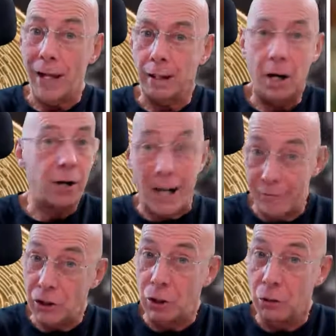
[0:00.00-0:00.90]
card. I
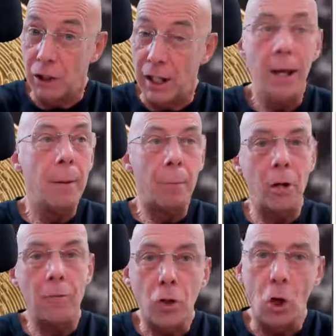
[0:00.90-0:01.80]
haven't used it, but
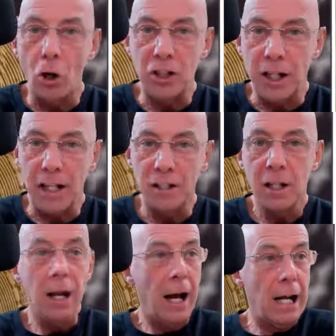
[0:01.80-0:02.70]
I've got it.
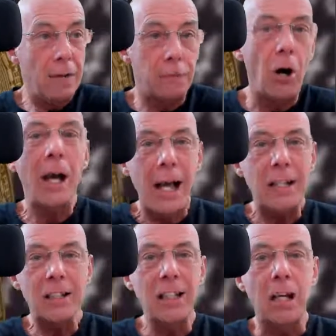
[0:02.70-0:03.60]
And if I
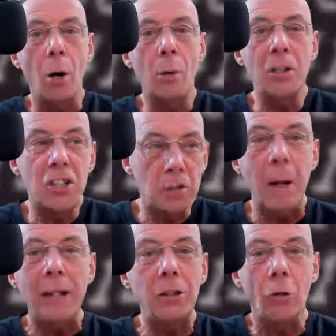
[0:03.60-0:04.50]
actually go and
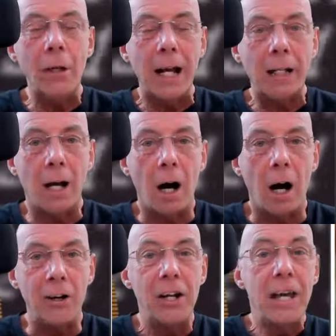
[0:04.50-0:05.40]
spend on that
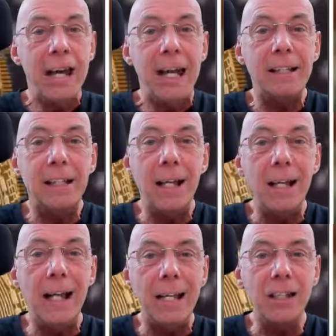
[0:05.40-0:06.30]
card, it
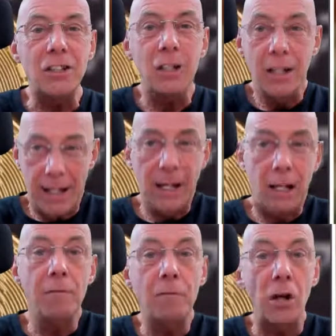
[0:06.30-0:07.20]

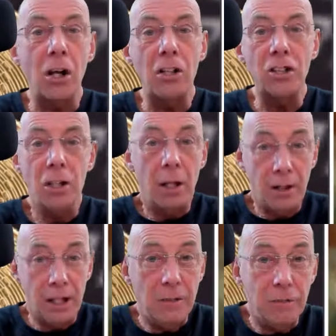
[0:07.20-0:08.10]
converts
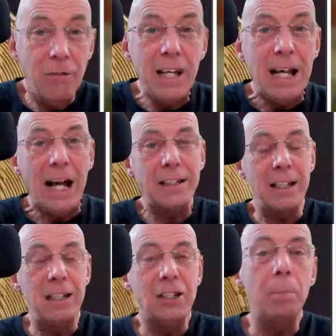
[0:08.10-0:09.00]
the fiat
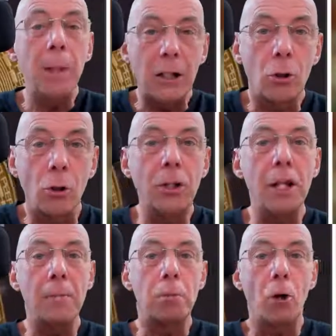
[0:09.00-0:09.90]
into Bitcoin at
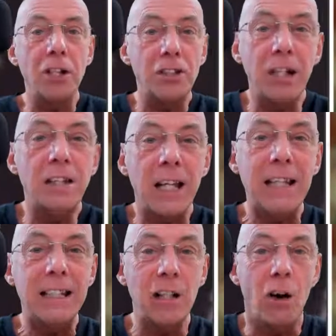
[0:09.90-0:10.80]
the price and
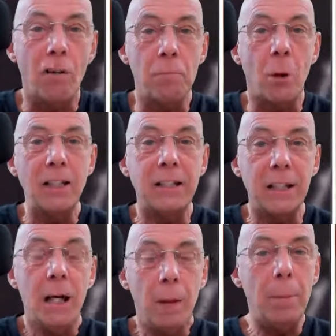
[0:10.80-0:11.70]
takes it off my
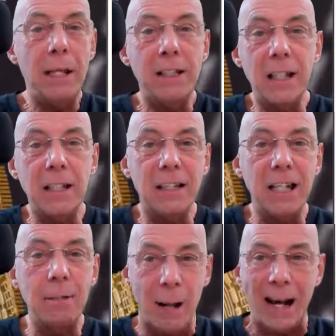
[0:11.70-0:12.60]

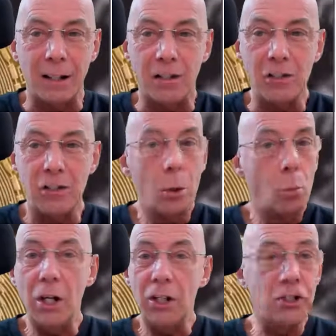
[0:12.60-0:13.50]
BTC balance,
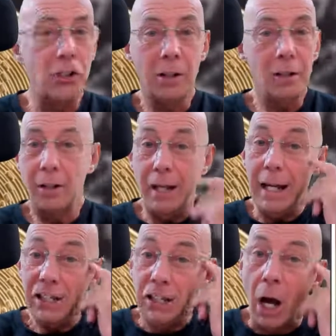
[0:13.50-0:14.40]
which
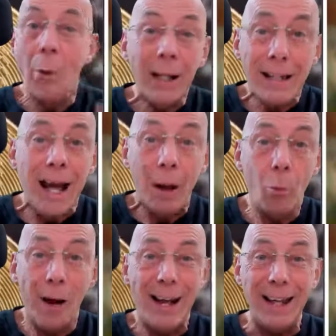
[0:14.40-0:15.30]
it's going that
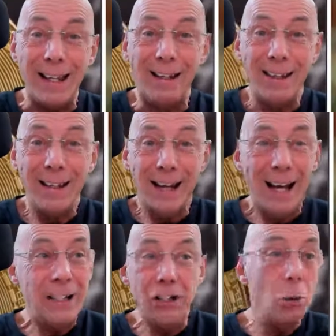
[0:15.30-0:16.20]
way.
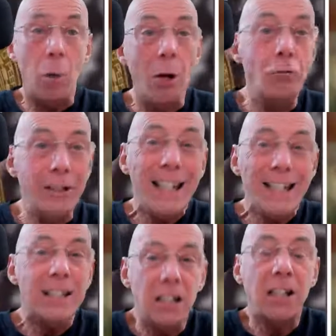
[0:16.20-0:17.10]
And you won't
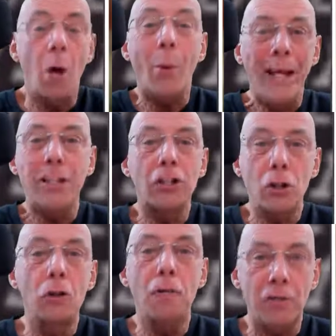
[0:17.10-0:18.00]
need to go
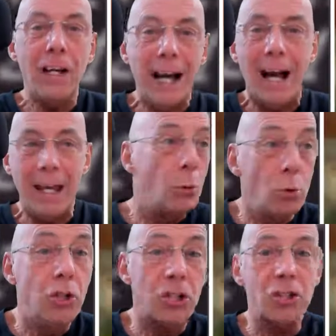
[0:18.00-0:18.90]
into fiat. It
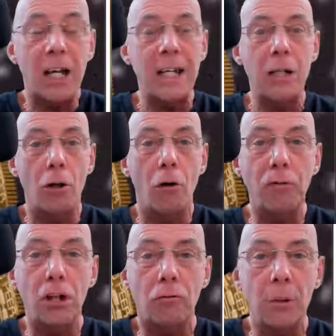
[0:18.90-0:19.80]
will just take it
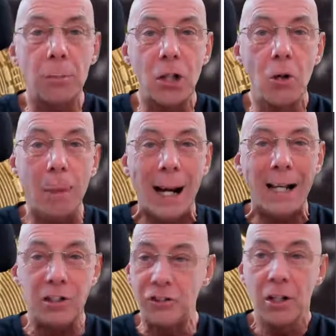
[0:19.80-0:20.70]
off your crypto
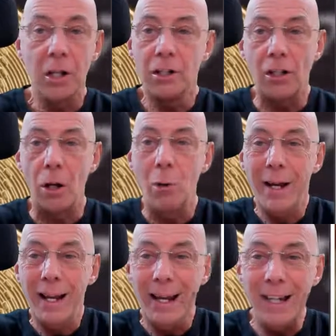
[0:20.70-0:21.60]
balance. So
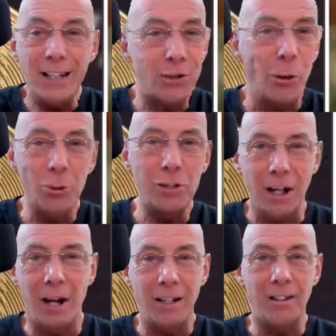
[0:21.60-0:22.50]
it is all
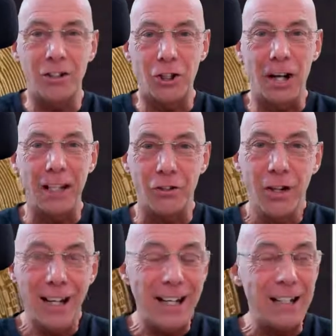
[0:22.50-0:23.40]
starting to
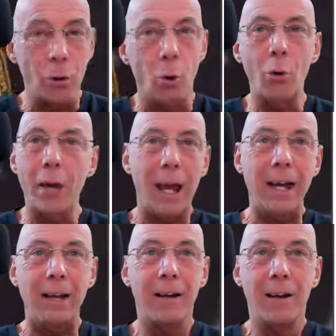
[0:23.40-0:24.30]
change. It is all
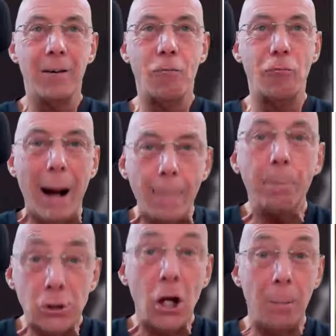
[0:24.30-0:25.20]
getting
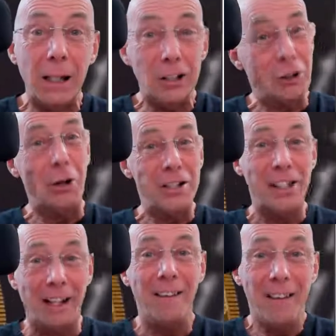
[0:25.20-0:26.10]
ramped up
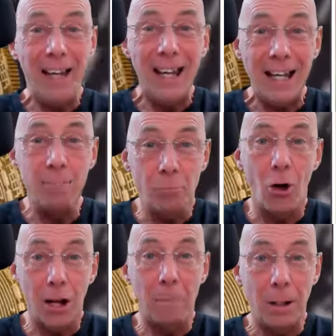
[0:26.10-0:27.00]
exciting, in
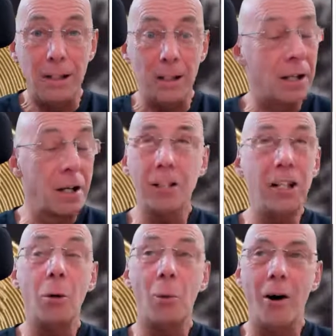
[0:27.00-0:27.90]
my opinion. And
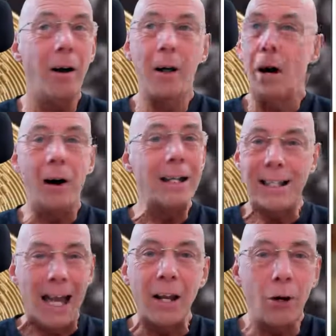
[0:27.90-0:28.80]
you know what? I
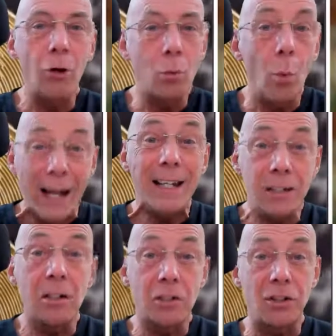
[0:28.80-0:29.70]
cannot
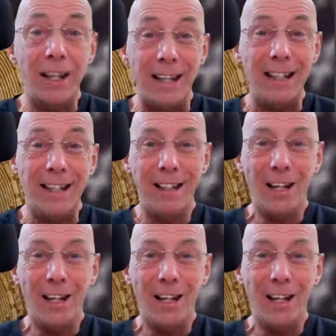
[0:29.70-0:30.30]
wait to see